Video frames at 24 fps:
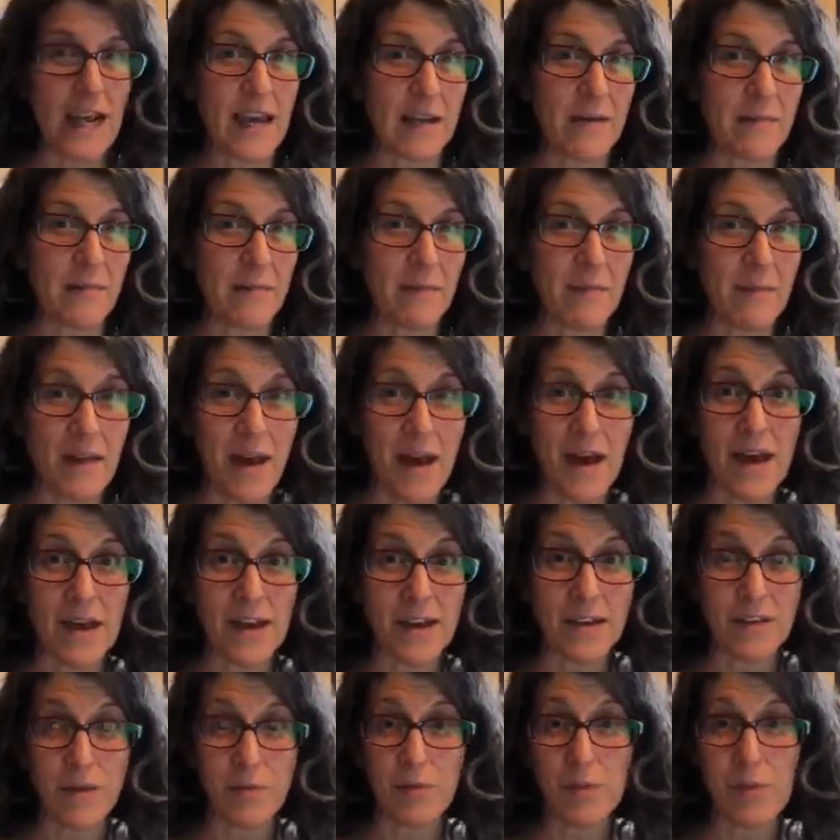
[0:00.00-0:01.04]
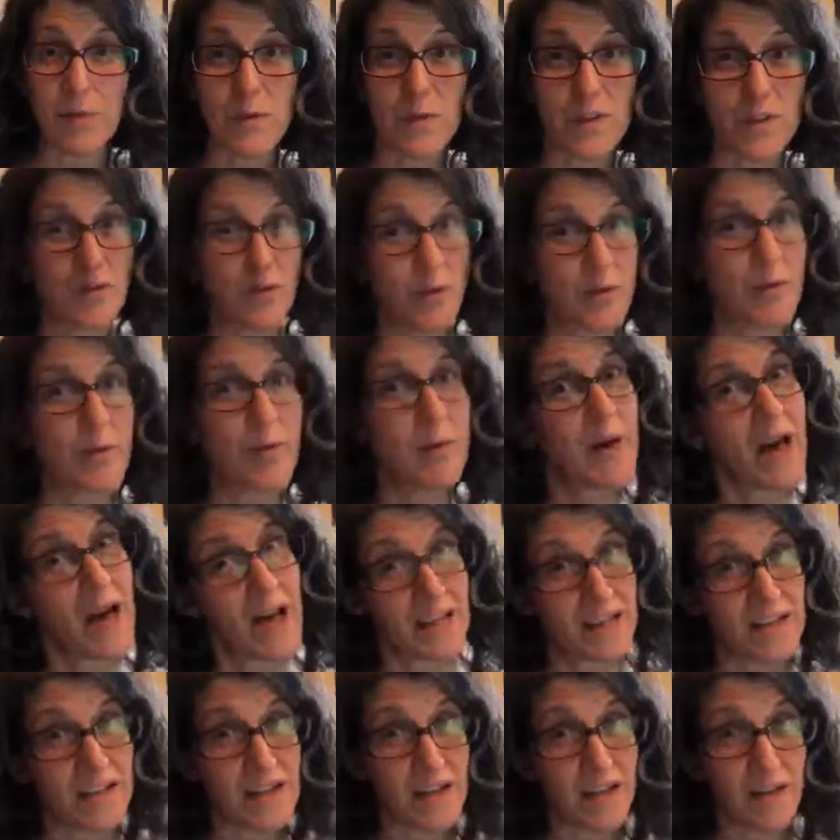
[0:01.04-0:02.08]
and my tumor was triple
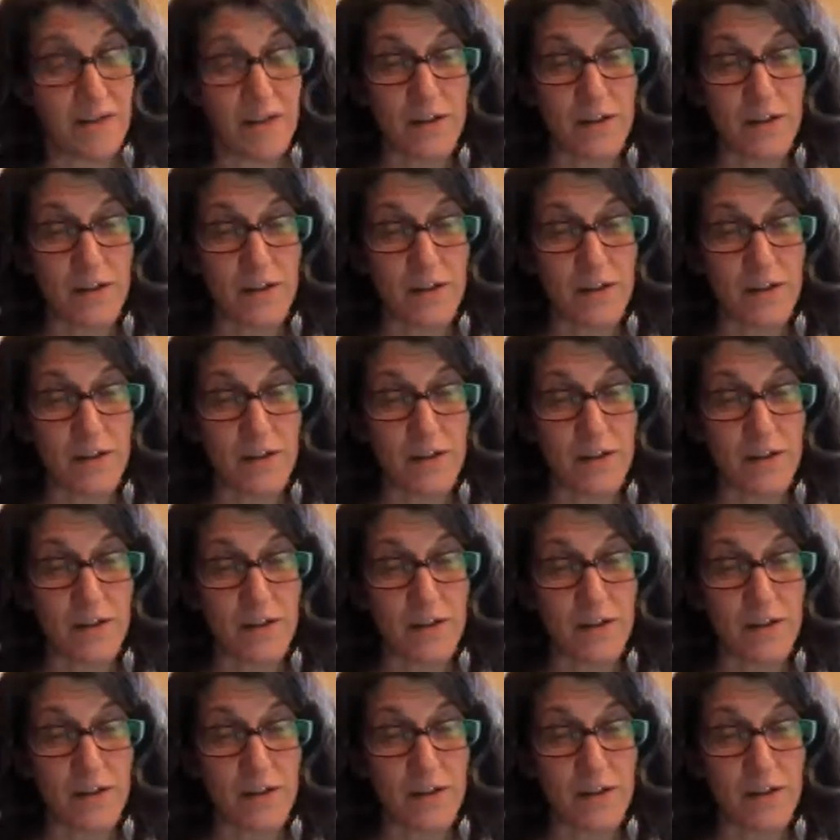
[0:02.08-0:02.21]
positive.